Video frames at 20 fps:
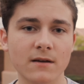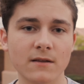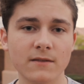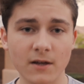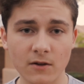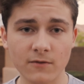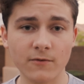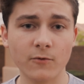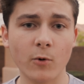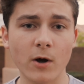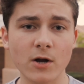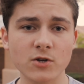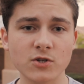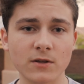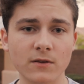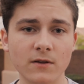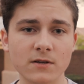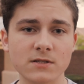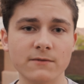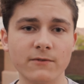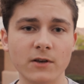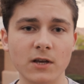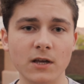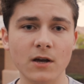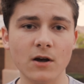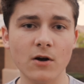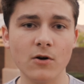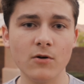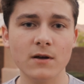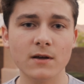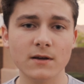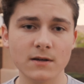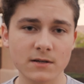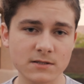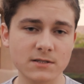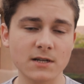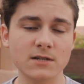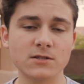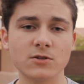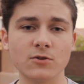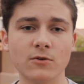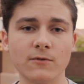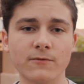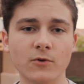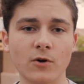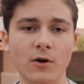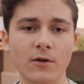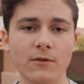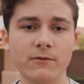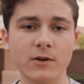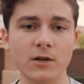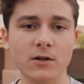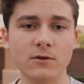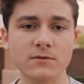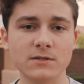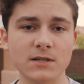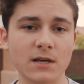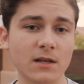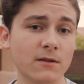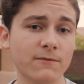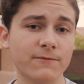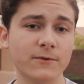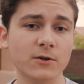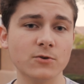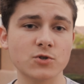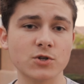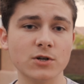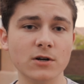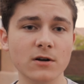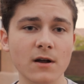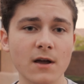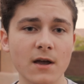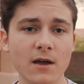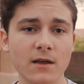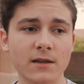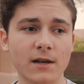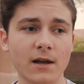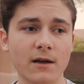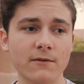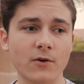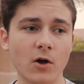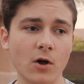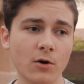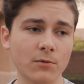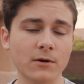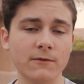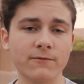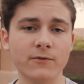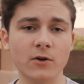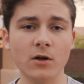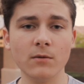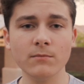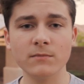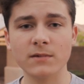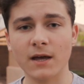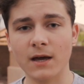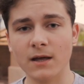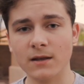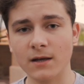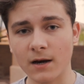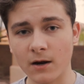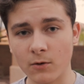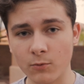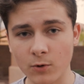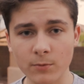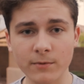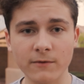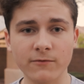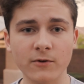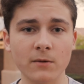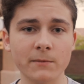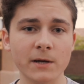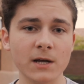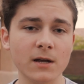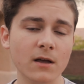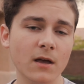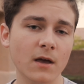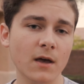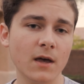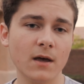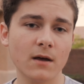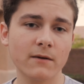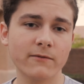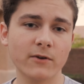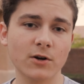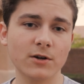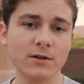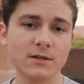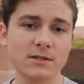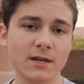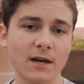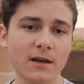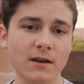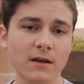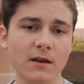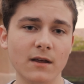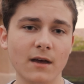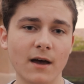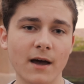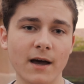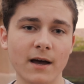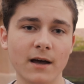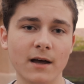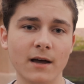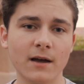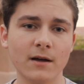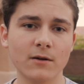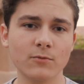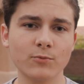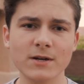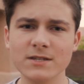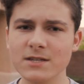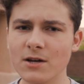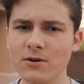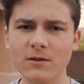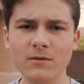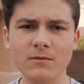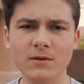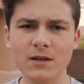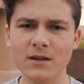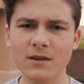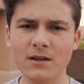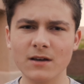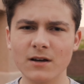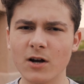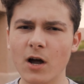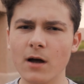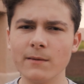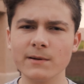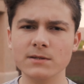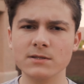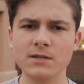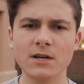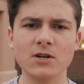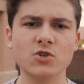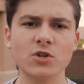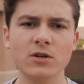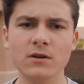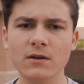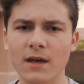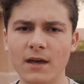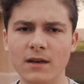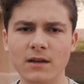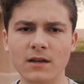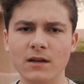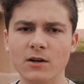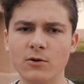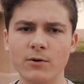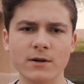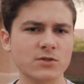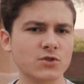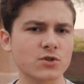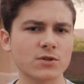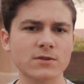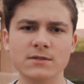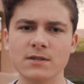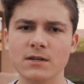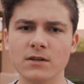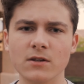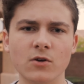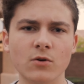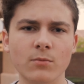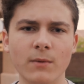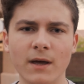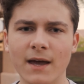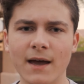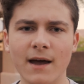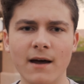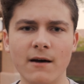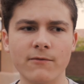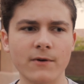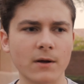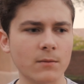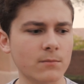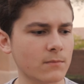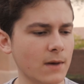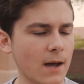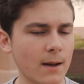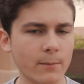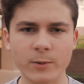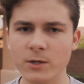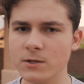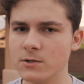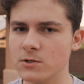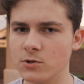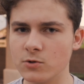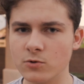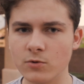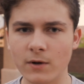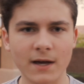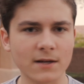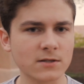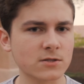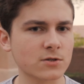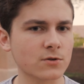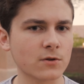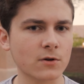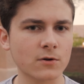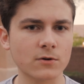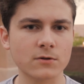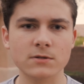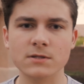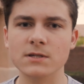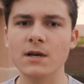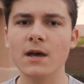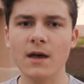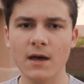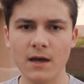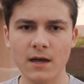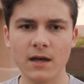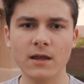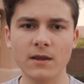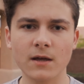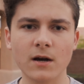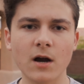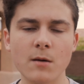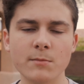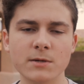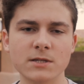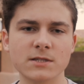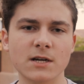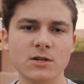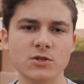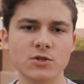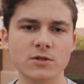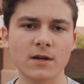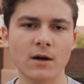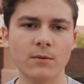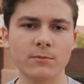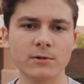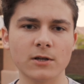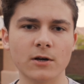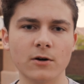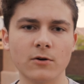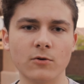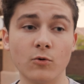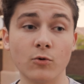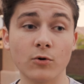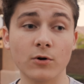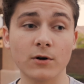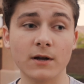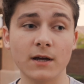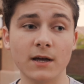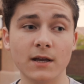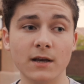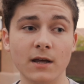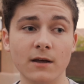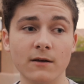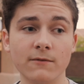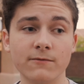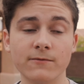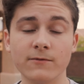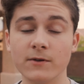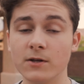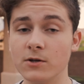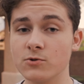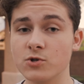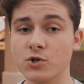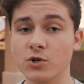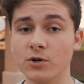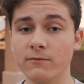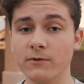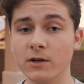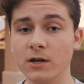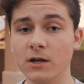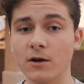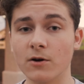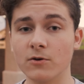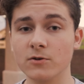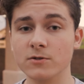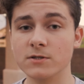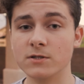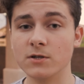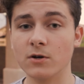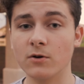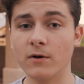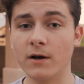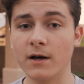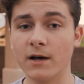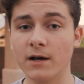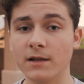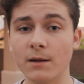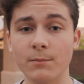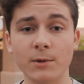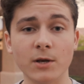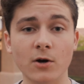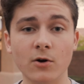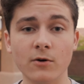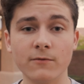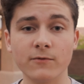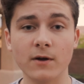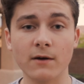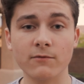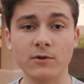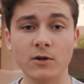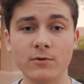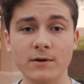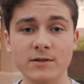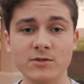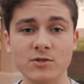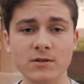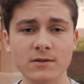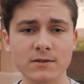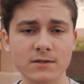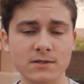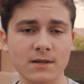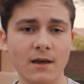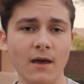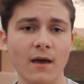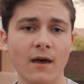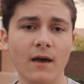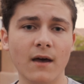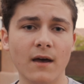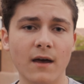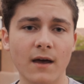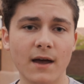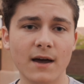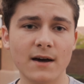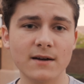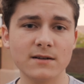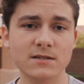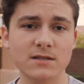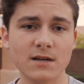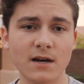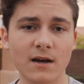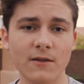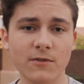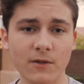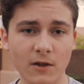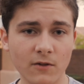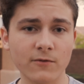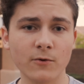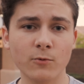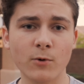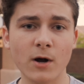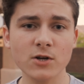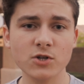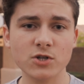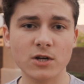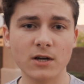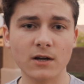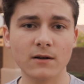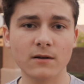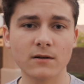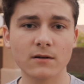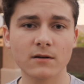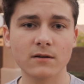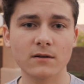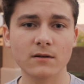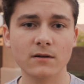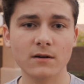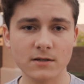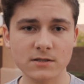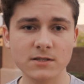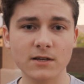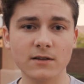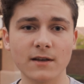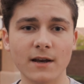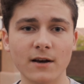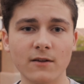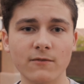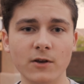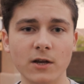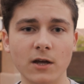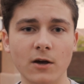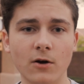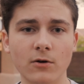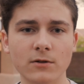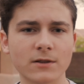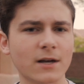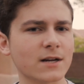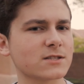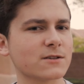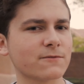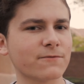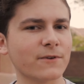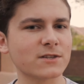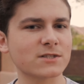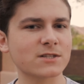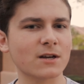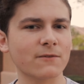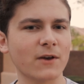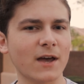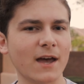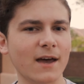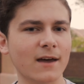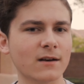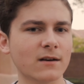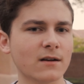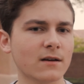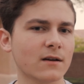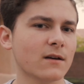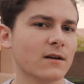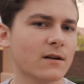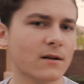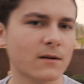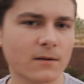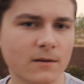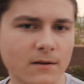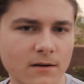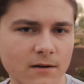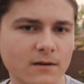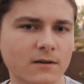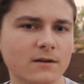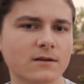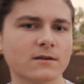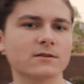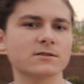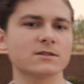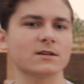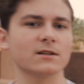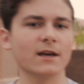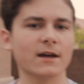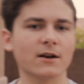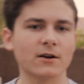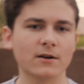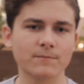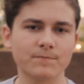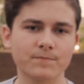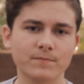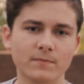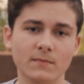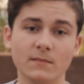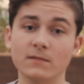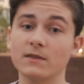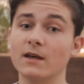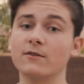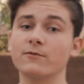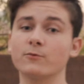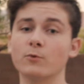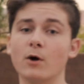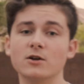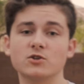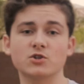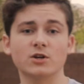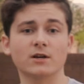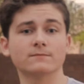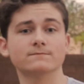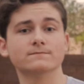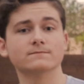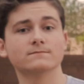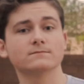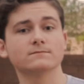thanks for watching this video. Stay tuned for all the videos in the future that I've already filmed and that I will be filming. Very excited. Write down in the comments section any questions that you may have. I'm happy to answer those in the comments section down below or in a future video. So let me know if you have any questions, and thanks for watching. I'll see you in the next video. Lots of fun stuff ahead. I'll see you later. Thanks for watching.